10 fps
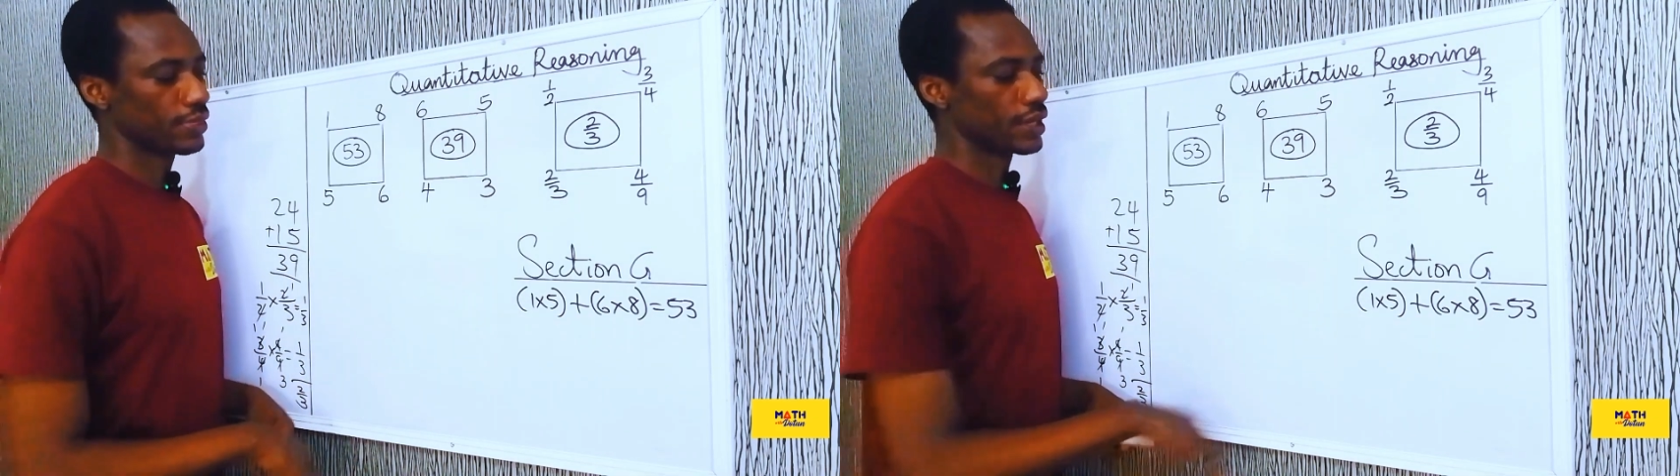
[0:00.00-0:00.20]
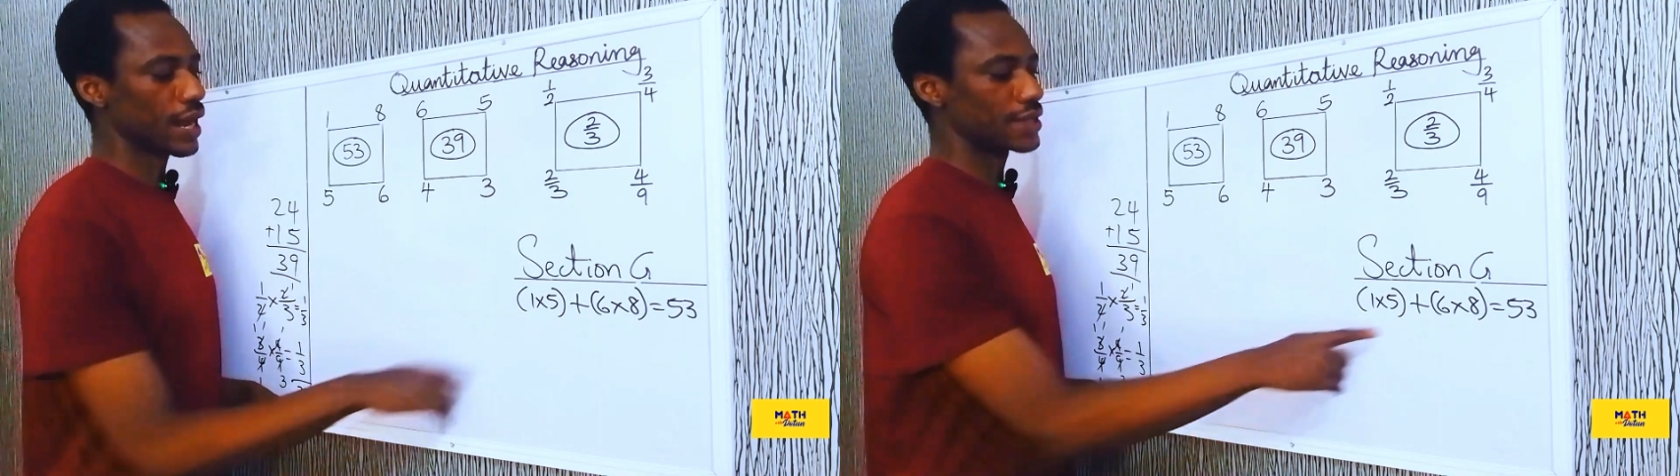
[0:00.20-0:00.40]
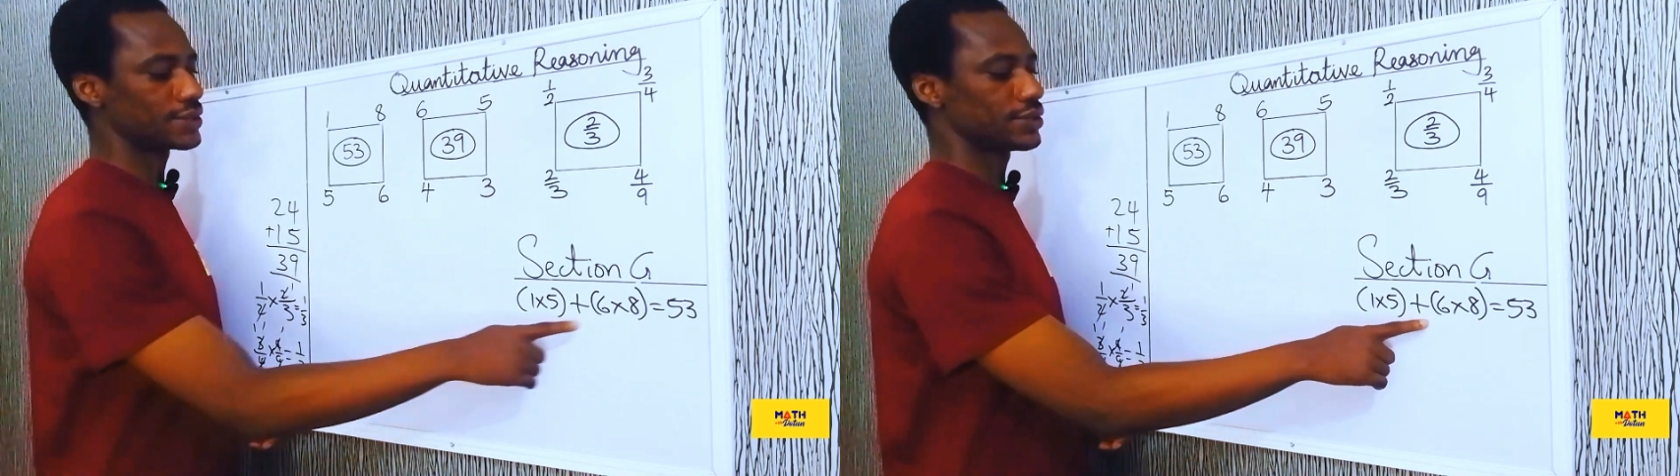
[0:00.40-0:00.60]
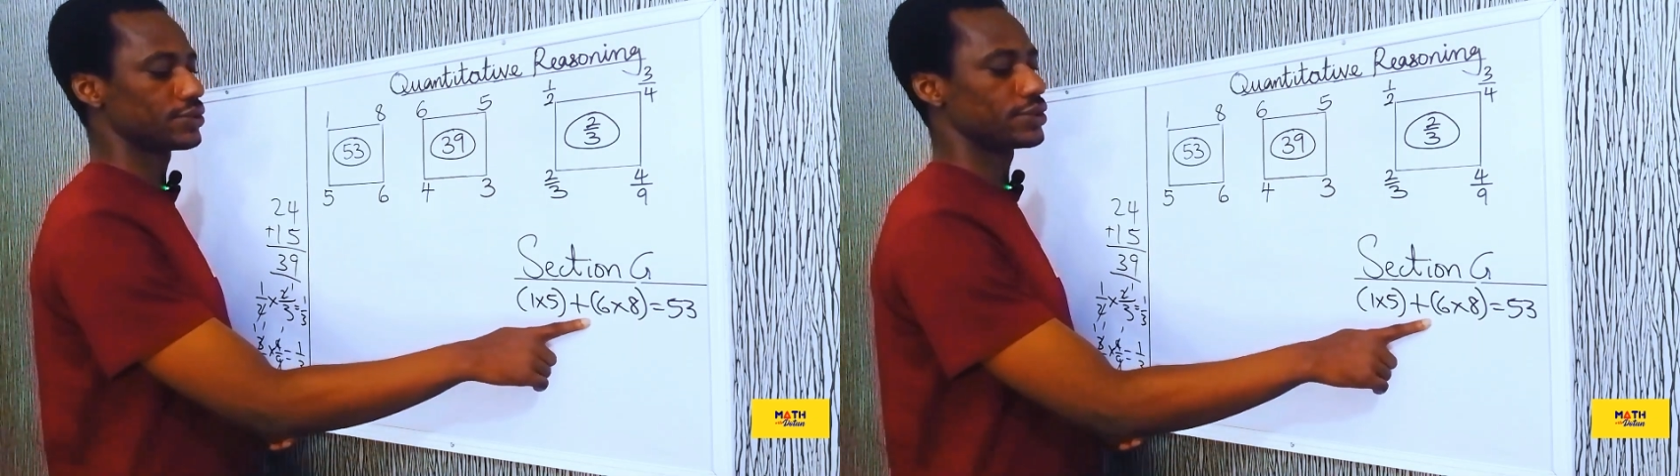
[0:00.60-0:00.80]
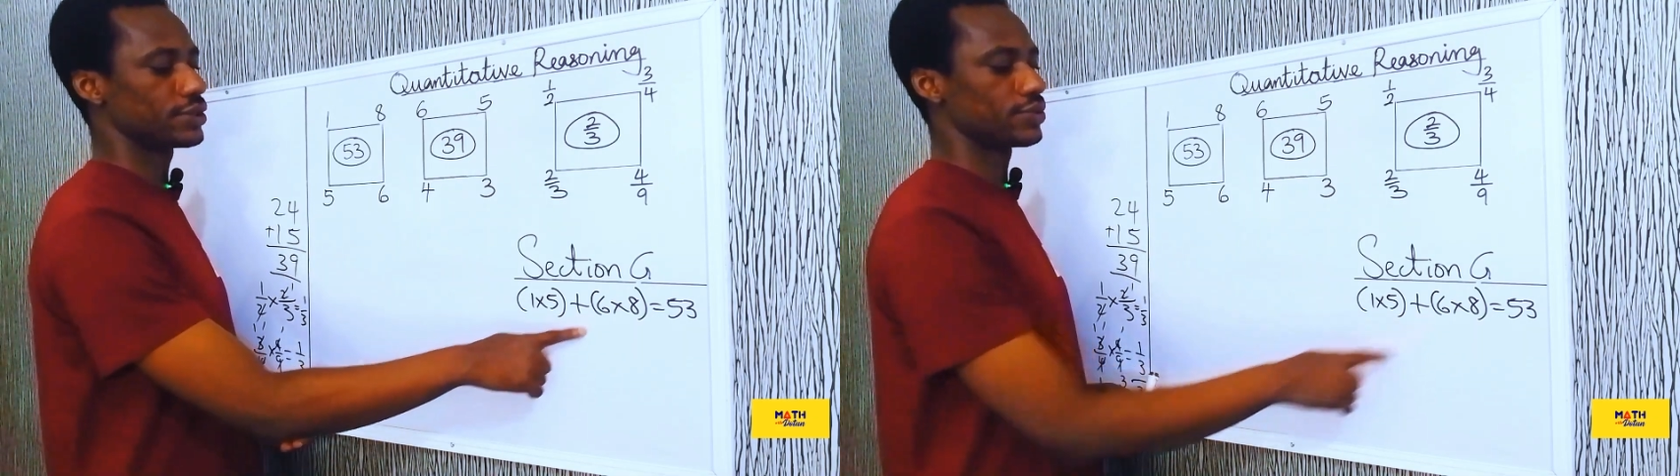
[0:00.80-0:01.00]
last thing
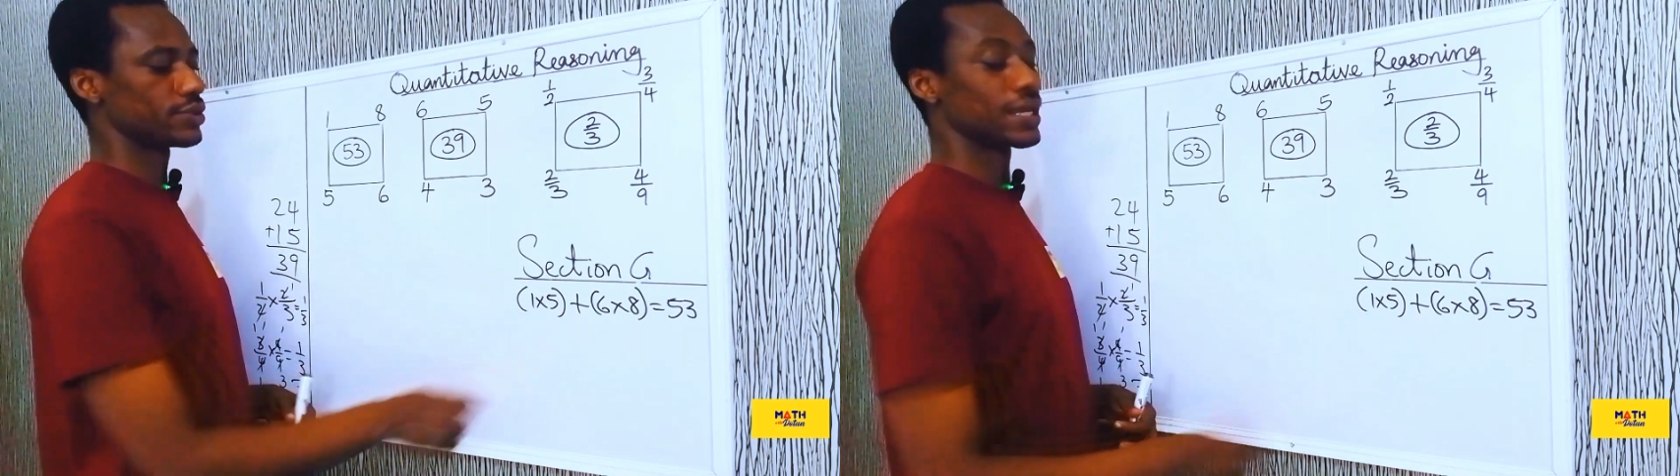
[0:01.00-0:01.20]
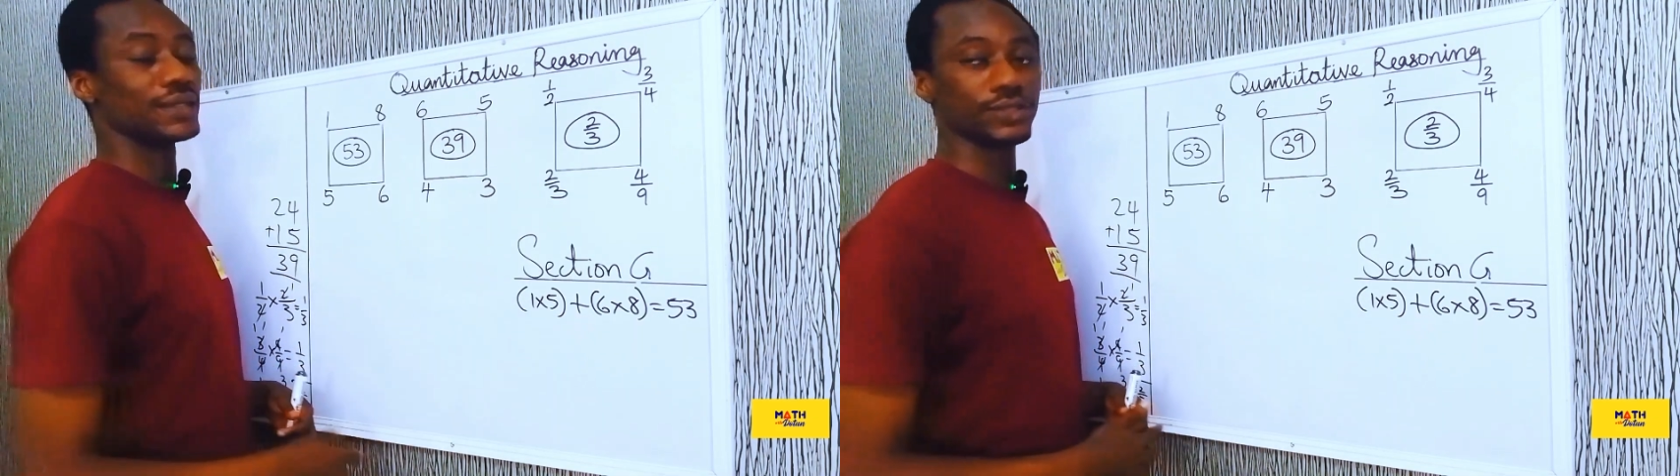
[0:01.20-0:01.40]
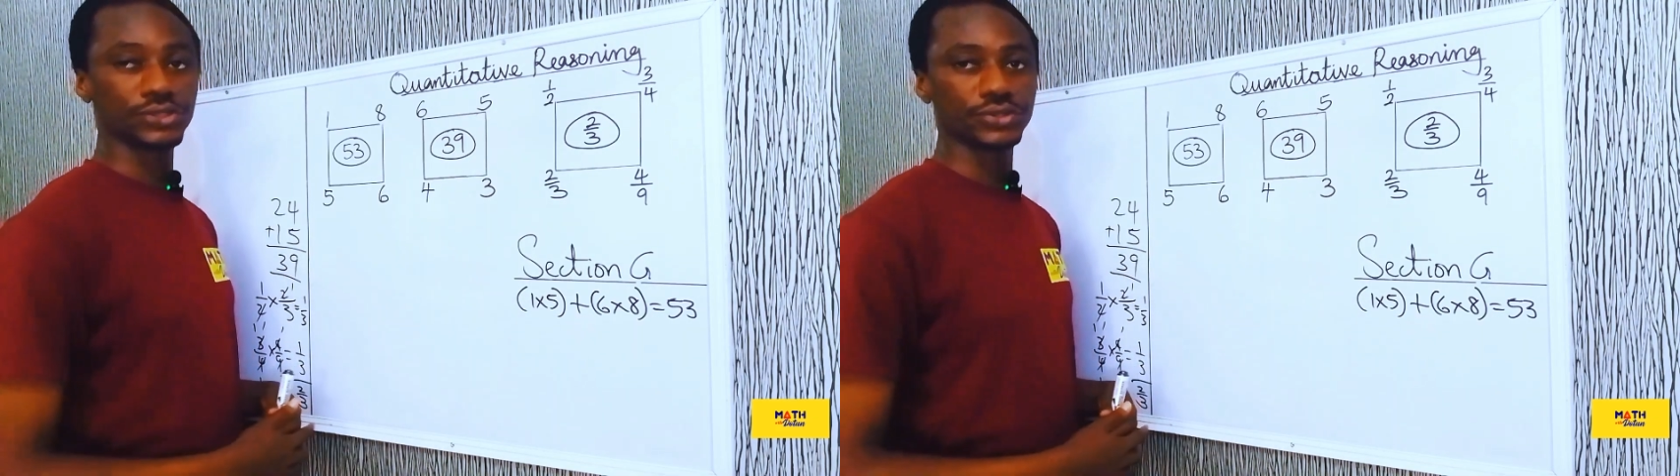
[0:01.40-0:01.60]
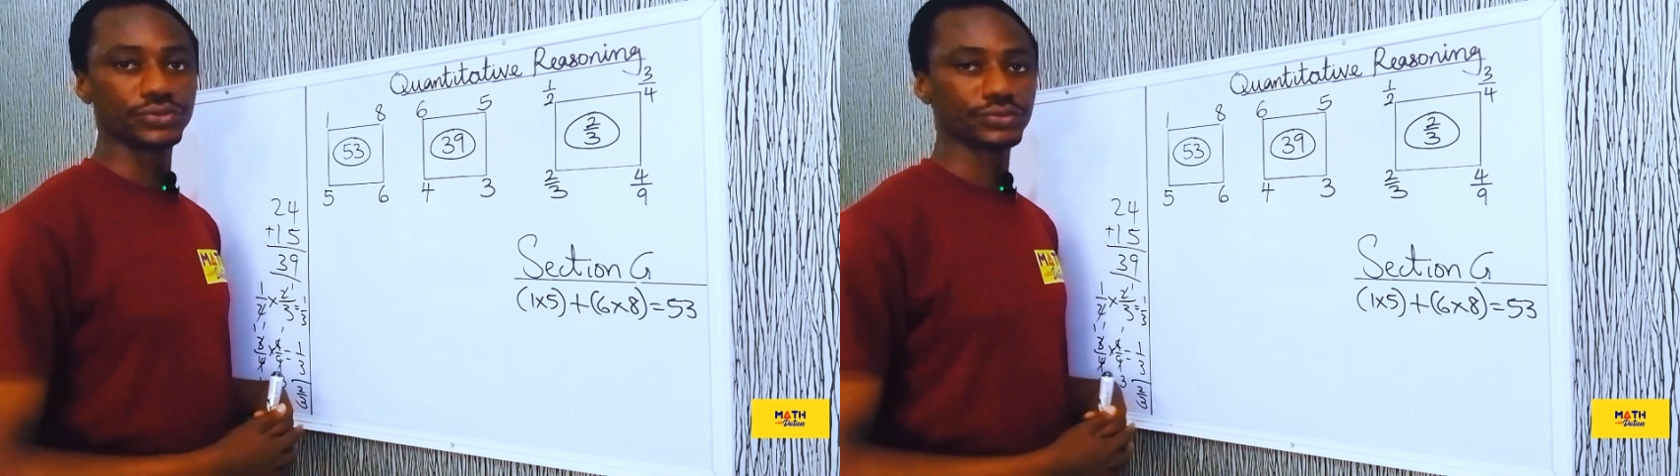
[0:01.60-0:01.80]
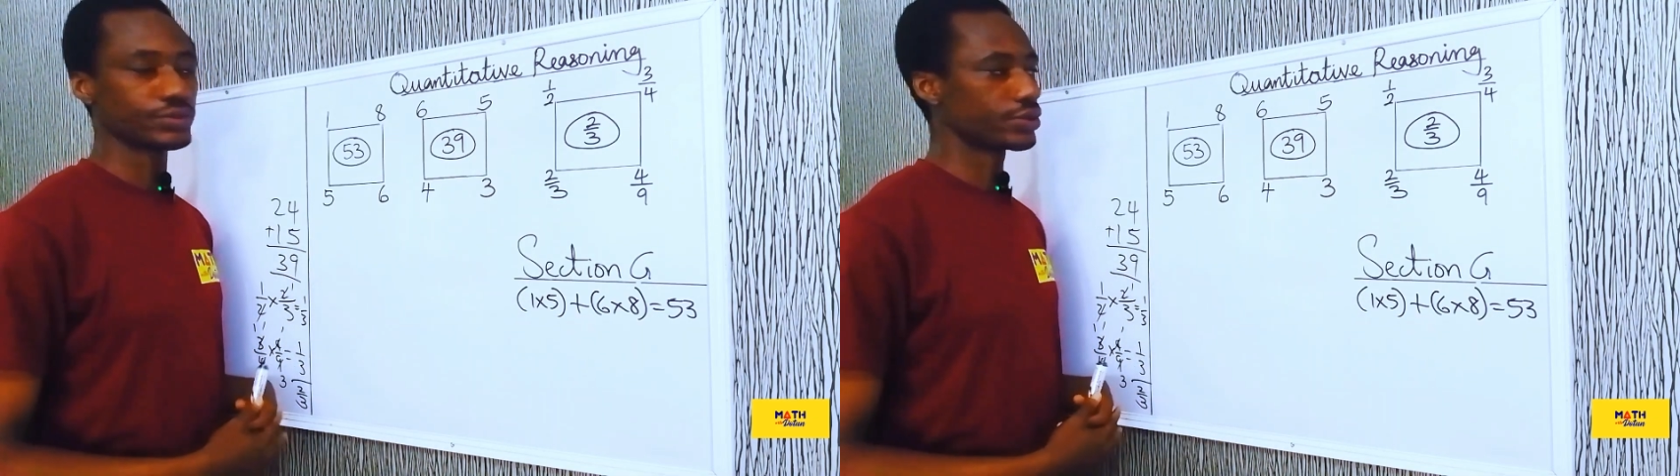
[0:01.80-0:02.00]
you did was
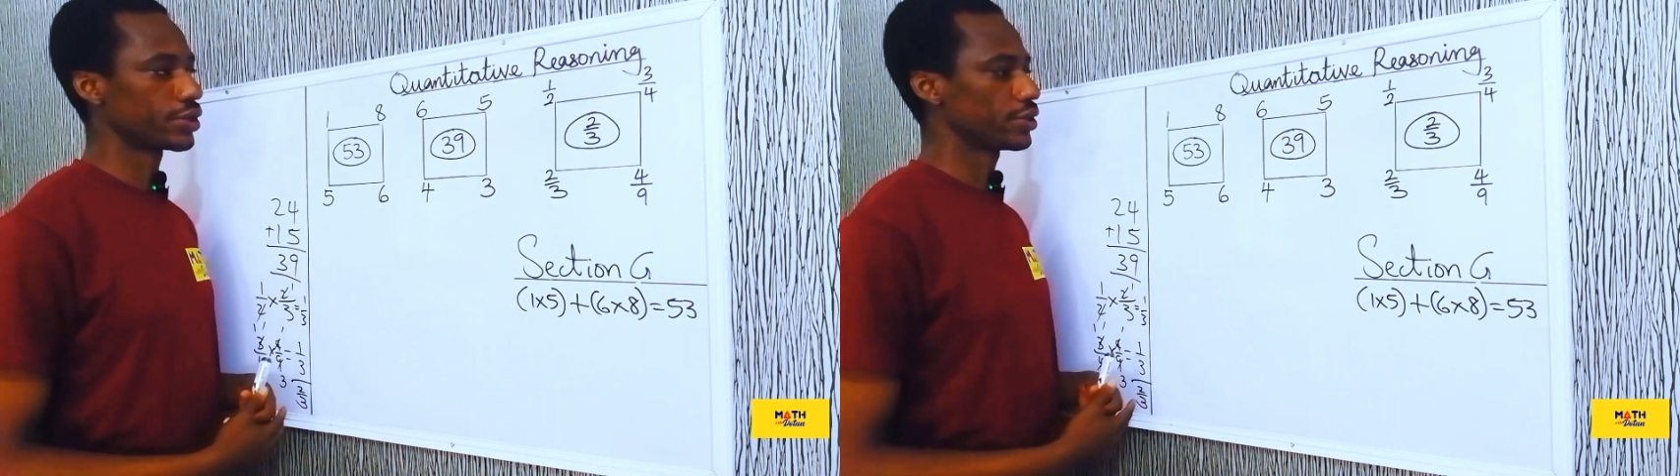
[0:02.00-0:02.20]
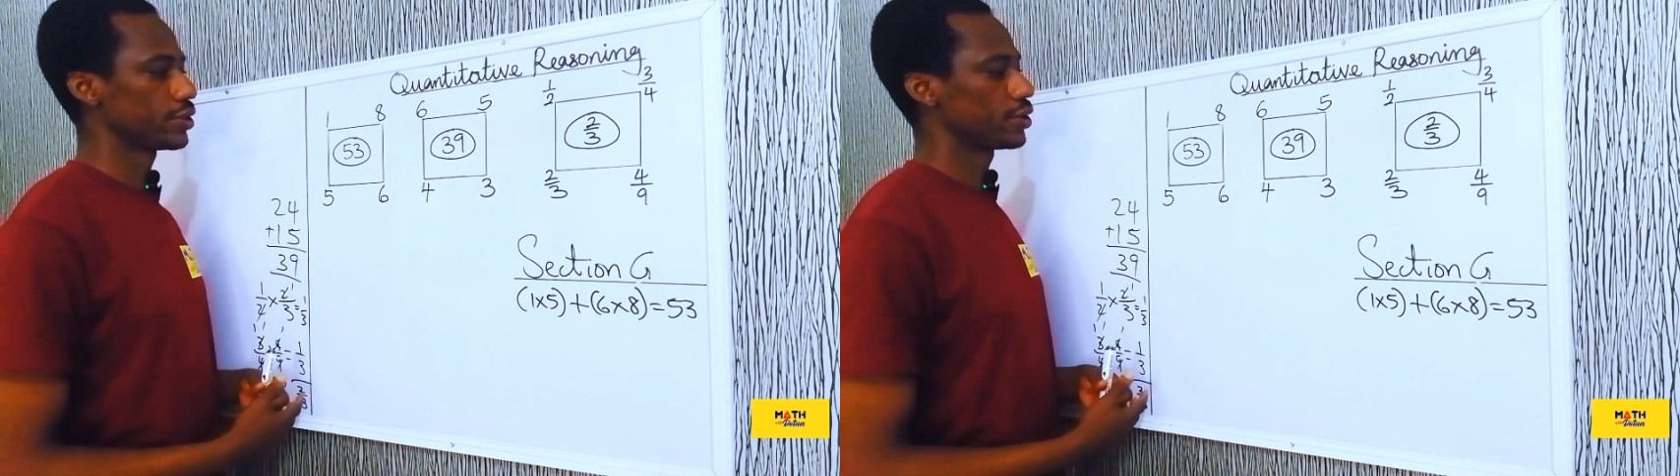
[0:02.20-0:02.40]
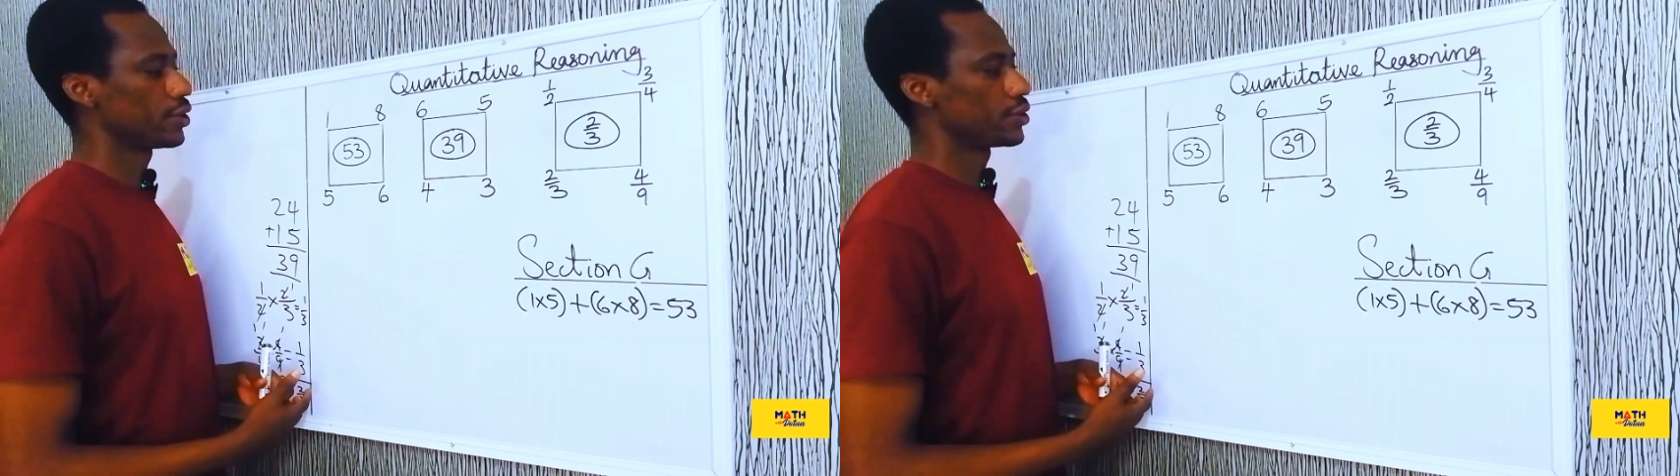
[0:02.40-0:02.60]
addition, okay?